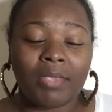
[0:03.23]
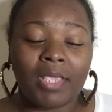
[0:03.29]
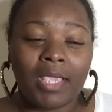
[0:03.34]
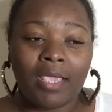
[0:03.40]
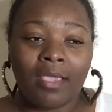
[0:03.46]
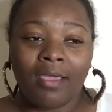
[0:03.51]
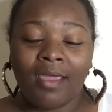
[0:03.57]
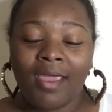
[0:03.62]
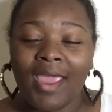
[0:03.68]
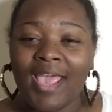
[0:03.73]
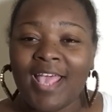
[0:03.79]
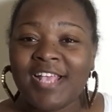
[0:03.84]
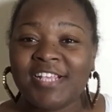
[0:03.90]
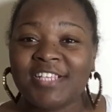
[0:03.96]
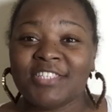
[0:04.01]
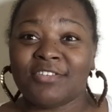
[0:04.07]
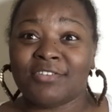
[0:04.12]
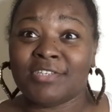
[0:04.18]
me here
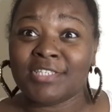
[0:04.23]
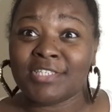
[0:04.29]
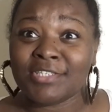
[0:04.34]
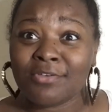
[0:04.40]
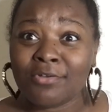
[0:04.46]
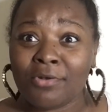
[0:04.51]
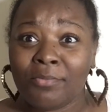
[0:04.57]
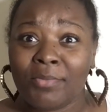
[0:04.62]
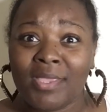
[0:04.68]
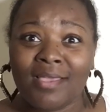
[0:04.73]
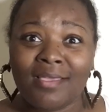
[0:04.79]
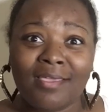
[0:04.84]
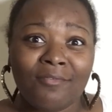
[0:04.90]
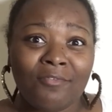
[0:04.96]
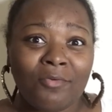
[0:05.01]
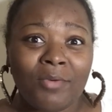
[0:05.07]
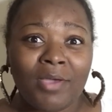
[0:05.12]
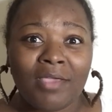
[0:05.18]
so this is going to be a
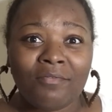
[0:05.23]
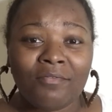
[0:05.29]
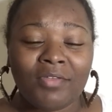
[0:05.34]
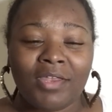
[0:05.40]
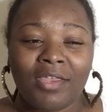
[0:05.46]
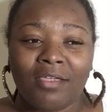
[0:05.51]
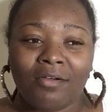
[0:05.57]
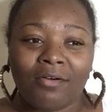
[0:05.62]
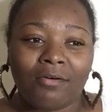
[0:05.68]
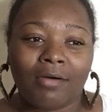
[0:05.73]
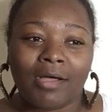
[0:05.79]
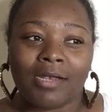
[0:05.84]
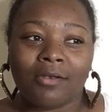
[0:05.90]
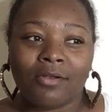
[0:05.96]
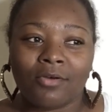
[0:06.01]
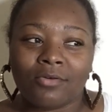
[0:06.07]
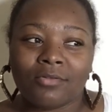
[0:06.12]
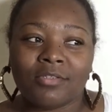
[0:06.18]
giveaway video i
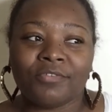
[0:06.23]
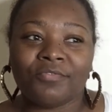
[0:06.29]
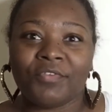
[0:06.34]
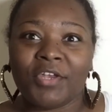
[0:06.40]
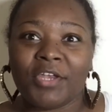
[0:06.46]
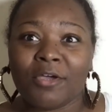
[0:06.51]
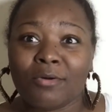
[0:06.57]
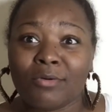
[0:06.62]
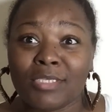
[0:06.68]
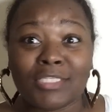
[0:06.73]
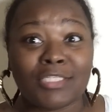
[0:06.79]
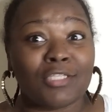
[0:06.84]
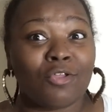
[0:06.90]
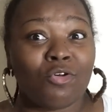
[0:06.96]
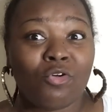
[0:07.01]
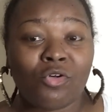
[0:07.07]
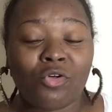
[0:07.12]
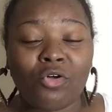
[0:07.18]
know this video is
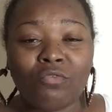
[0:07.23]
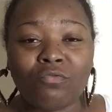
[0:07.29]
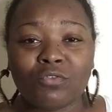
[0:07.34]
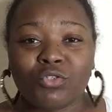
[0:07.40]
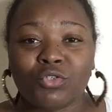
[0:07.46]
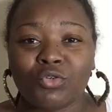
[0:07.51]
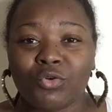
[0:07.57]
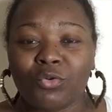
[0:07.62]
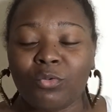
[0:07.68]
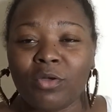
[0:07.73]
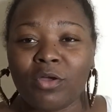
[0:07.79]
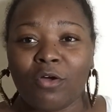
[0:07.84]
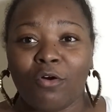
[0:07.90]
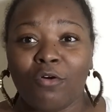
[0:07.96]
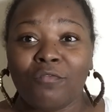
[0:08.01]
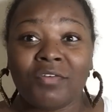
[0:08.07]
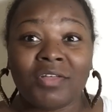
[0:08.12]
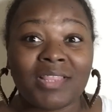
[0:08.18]
long overdue we're
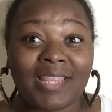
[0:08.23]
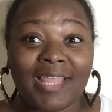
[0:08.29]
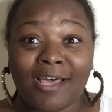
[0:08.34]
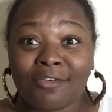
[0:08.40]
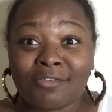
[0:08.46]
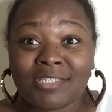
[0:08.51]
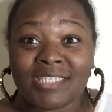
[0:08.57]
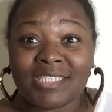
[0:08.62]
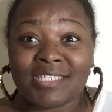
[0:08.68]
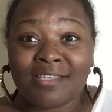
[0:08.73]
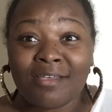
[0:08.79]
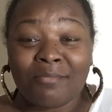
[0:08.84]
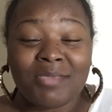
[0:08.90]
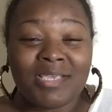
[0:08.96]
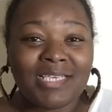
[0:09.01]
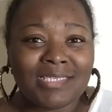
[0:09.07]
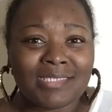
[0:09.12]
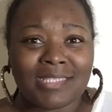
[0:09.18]
over a thousand
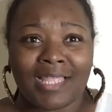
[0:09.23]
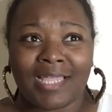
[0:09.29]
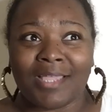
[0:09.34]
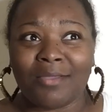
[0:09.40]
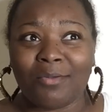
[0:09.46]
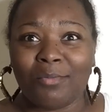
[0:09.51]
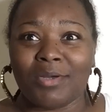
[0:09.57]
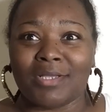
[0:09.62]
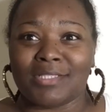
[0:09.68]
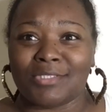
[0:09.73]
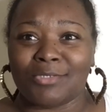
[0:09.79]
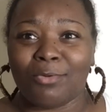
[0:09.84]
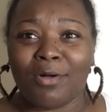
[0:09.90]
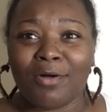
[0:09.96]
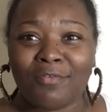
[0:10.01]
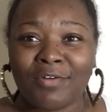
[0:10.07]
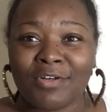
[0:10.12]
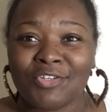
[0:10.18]
subbies like what
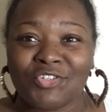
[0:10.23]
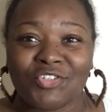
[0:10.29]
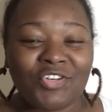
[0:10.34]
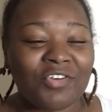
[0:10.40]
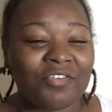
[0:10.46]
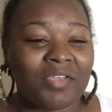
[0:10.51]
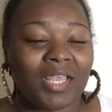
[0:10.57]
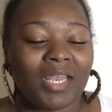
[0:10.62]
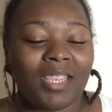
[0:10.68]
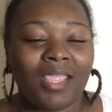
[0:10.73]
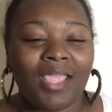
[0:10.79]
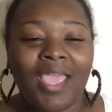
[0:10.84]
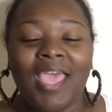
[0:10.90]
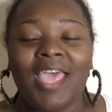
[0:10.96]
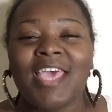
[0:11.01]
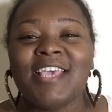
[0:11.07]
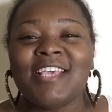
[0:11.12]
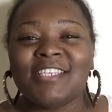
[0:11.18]
1200 already
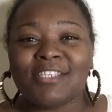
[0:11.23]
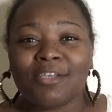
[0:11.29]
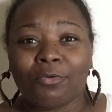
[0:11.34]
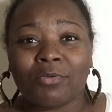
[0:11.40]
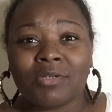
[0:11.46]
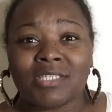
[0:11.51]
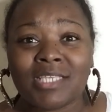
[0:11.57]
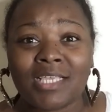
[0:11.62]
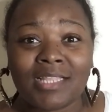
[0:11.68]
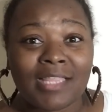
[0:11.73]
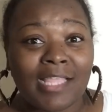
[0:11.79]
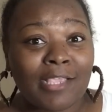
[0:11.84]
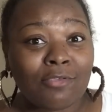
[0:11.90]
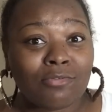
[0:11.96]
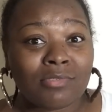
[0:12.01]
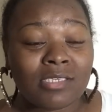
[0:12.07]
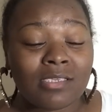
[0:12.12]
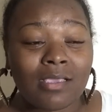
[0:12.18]
so i want to say thank
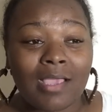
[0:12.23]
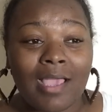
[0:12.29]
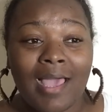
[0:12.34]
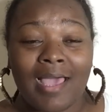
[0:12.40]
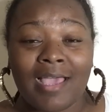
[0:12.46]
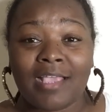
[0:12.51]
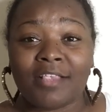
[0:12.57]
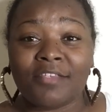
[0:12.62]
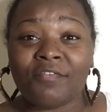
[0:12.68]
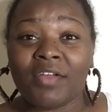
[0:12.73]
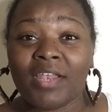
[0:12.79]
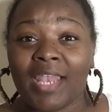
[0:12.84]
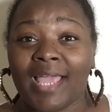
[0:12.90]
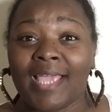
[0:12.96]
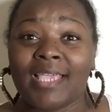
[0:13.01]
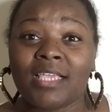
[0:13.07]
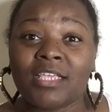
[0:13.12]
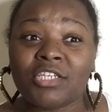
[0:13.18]
you to you guys for
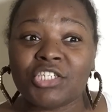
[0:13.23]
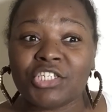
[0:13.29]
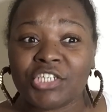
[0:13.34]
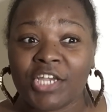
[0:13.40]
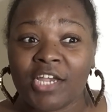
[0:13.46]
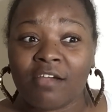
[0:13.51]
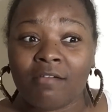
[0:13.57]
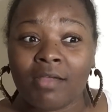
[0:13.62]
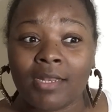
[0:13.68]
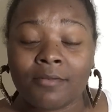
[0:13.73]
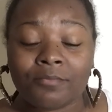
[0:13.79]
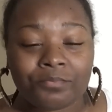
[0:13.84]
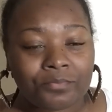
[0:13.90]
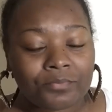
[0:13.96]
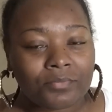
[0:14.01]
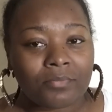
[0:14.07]
liking sharing